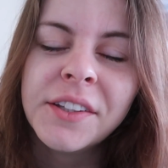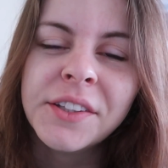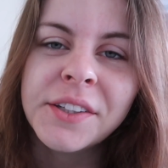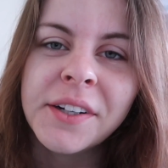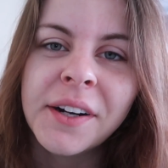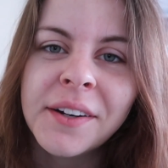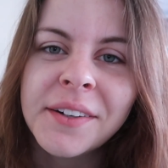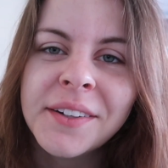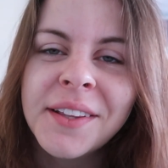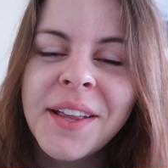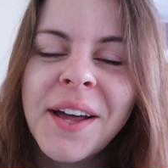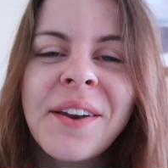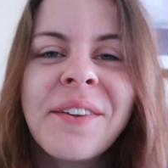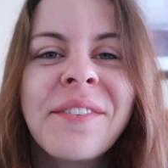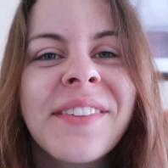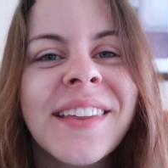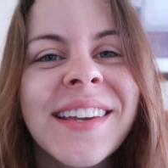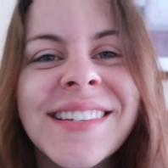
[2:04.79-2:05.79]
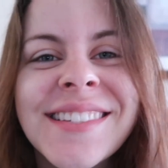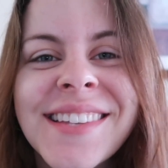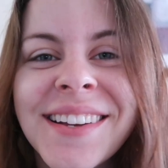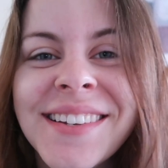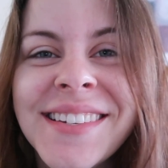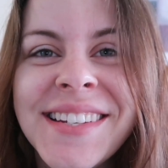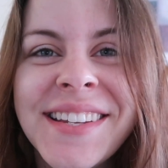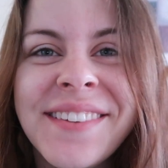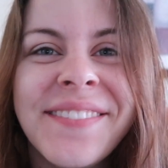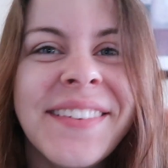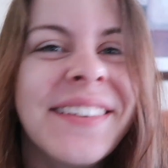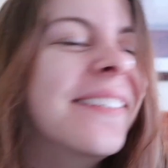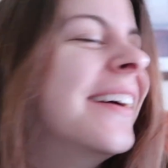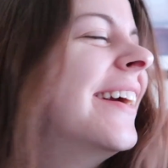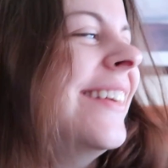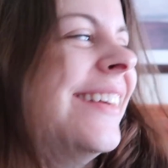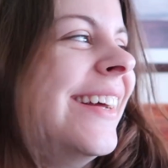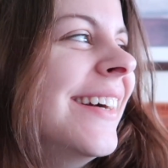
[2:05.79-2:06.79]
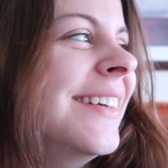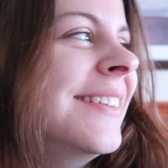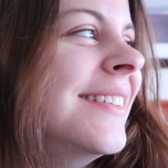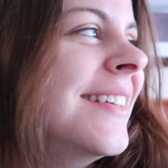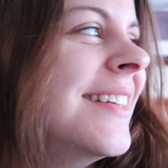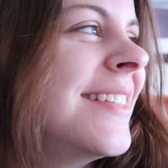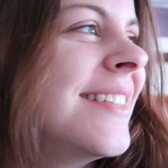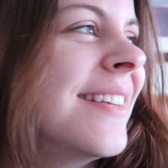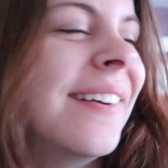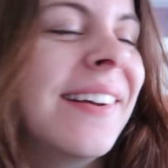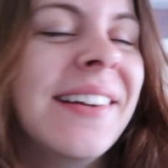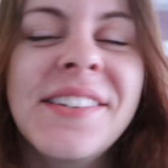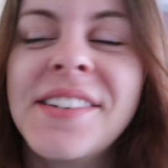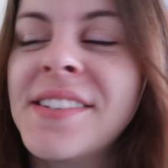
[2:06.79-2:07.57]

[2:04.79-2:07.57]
There aren't a lot of things on TV right now, so I